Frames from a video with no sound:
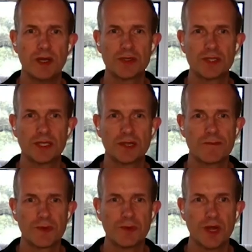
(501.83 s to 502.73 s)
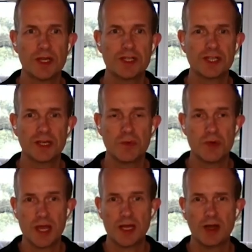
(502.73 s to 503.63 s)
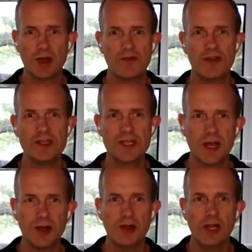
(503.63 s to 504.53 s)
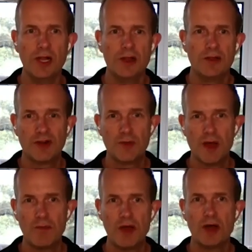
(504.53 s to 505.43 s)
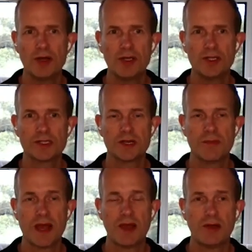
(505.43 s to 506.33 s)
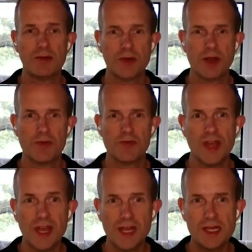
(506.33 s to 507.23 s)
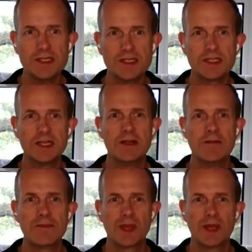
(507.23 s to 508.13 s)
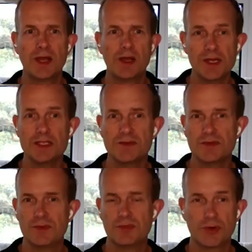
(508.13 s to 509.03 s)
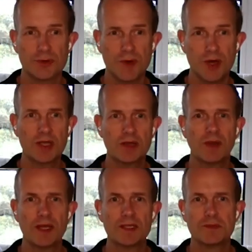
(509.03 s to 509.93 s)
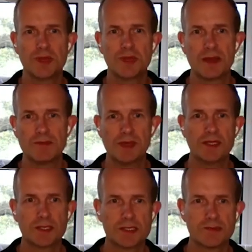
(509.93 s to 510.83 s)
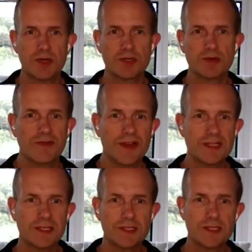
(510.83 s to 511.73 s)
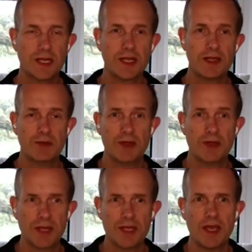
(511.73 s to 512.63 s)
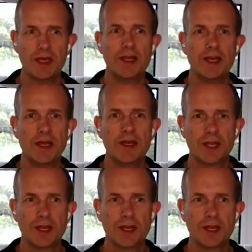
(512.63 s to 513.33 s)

symbiotic relationship we get a lot of intel from our partners about you know their needs and the needs of the broader marketplace we think that makes us smarter investors and and they get